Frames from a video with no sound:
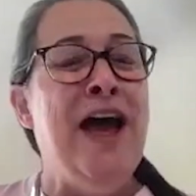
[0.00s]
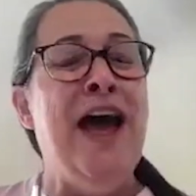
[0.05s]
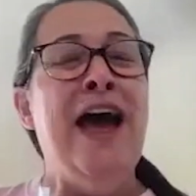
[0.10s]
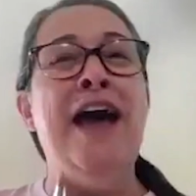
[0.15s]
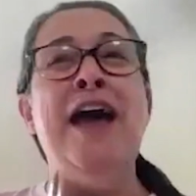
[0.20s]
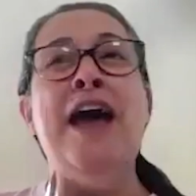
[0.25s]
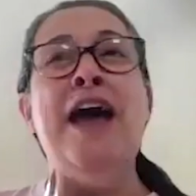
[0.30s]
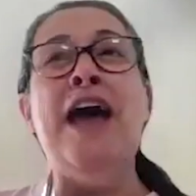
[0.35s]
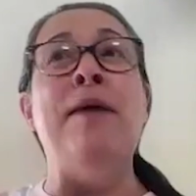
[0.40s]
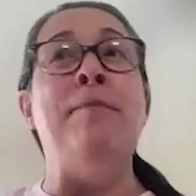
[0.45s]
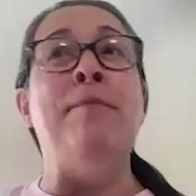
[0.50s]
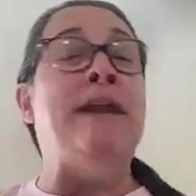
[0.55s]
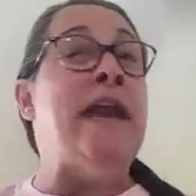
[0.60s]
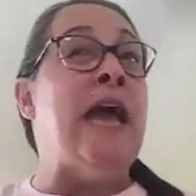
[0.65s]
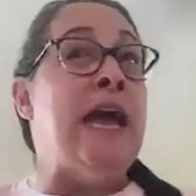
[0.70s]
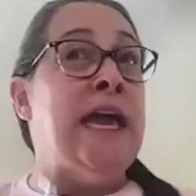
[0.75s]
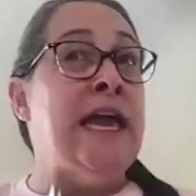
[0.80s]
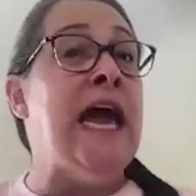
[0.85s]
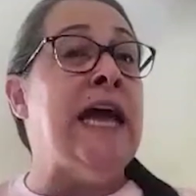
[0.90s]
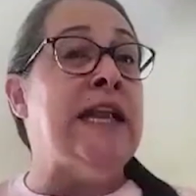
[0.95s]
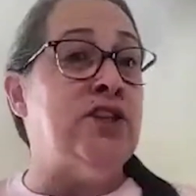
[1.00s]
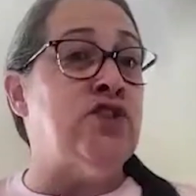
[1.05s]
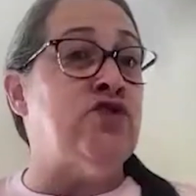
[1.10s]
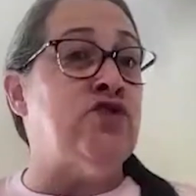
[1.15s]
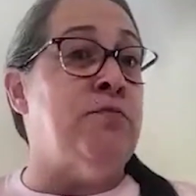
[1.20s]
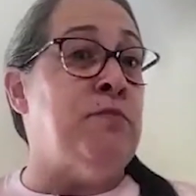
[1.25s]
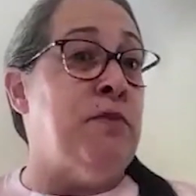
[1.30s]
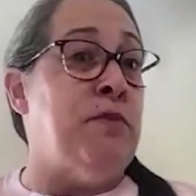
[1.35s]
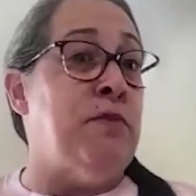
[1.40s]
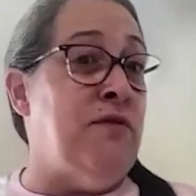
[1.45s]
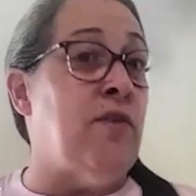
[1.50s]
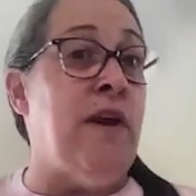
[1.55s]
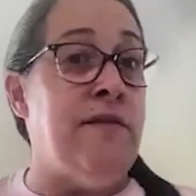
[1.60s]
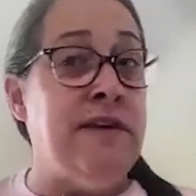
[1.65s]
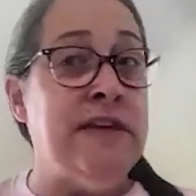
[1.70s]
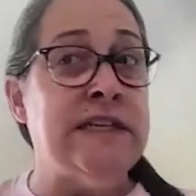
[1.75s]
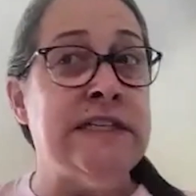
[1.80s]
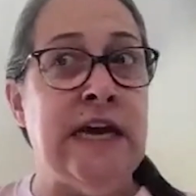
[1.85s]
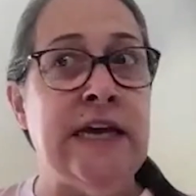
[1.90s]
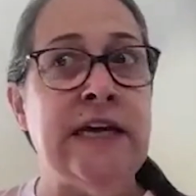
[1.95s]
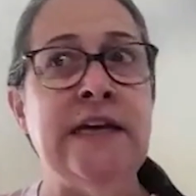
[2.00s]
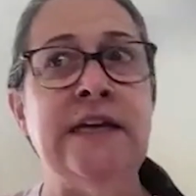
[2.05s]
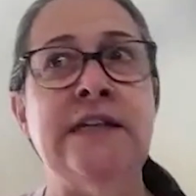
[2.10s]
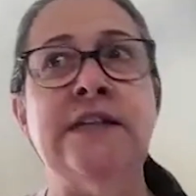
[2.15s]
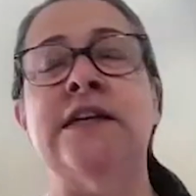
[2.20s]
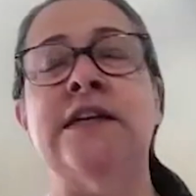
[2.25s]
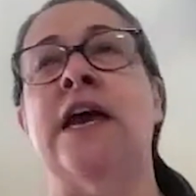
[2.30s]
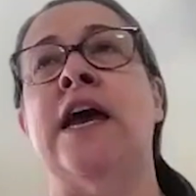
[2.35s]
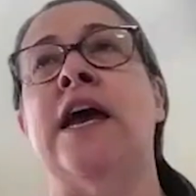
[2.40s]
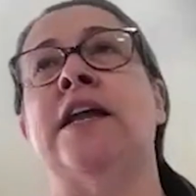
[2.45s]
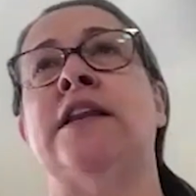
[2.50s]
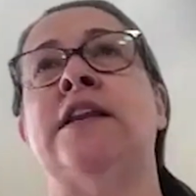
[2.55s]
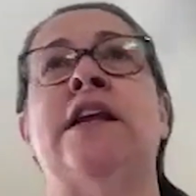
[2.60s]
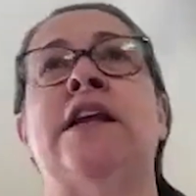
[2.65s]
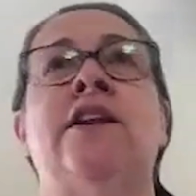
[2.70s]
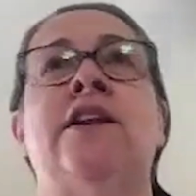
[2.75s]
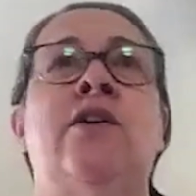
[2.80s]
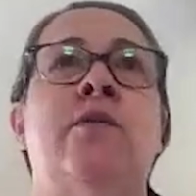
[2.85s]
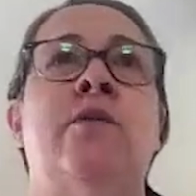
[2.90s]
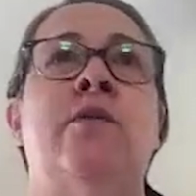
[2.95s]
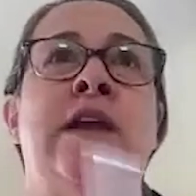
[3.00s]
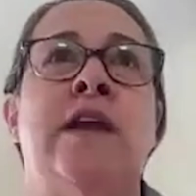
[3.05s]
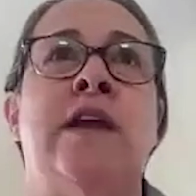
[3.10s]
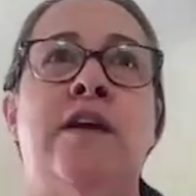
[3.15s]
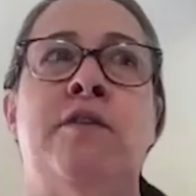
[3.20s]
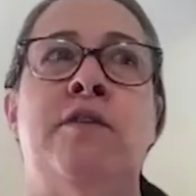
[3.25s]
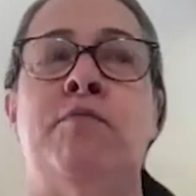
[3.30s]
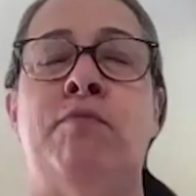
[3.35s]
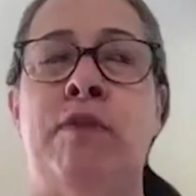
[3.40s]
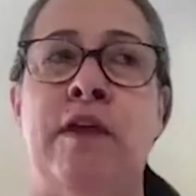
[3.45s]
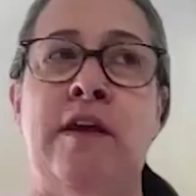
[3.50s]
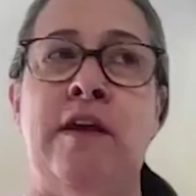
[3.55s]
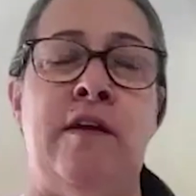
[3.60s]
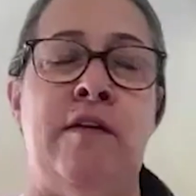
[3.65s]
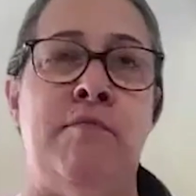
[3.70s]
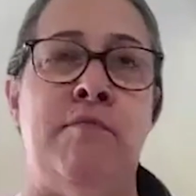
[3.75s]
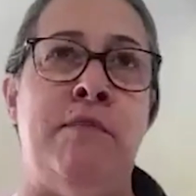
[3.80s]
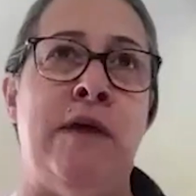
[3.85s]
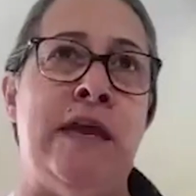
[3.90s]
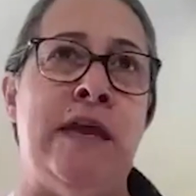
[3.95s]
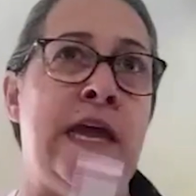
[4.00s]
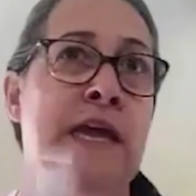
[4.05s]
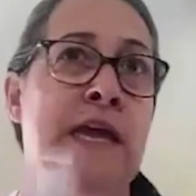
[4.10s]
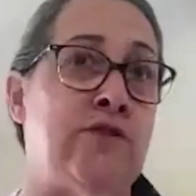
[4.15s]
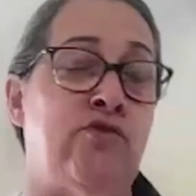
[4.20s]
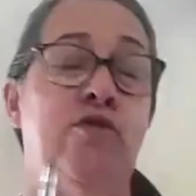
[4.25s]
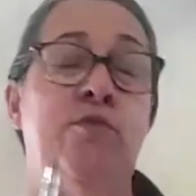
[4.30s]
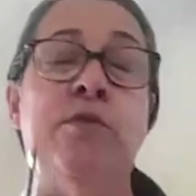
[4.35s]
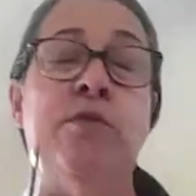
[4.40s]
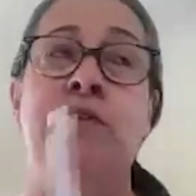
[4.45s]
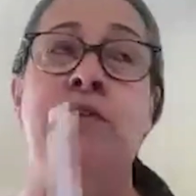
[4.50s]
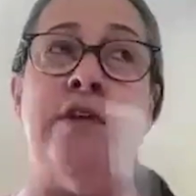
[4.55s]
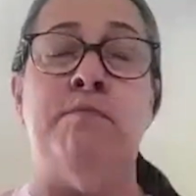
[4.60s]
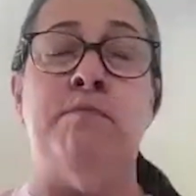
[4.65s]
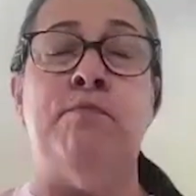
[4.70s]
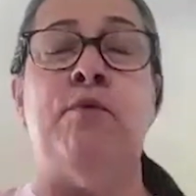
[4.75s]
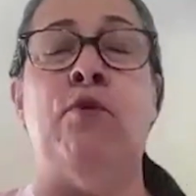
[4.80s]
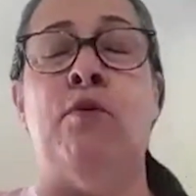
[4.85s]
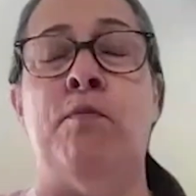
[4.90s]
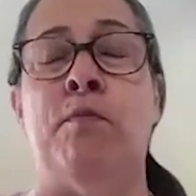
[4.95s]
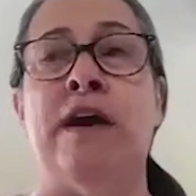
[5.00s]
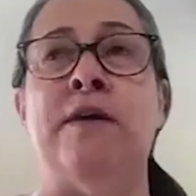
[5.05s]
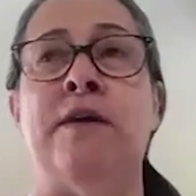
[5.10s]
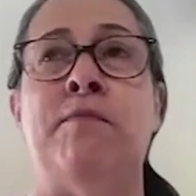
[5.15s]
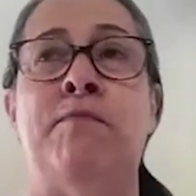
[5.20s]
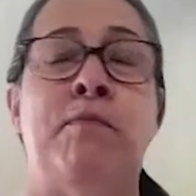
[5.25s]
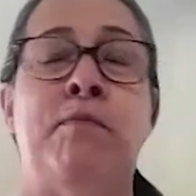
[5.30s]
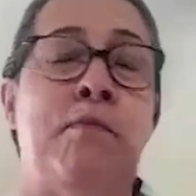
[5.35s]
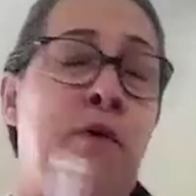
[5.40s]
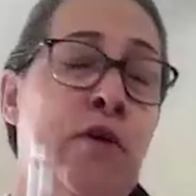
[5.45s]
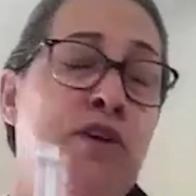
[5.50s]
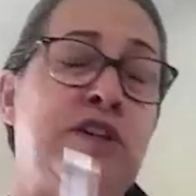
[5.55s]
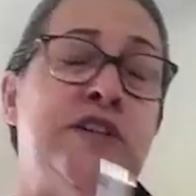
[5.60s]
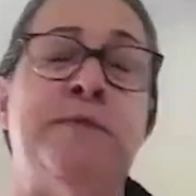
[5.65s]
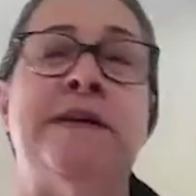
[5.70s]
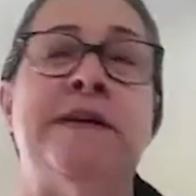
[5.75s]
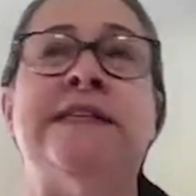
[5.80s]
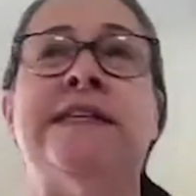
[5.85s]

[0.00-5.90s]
I mean, I hand stripped before I retired, and I know Inga, my head groomer that purchased my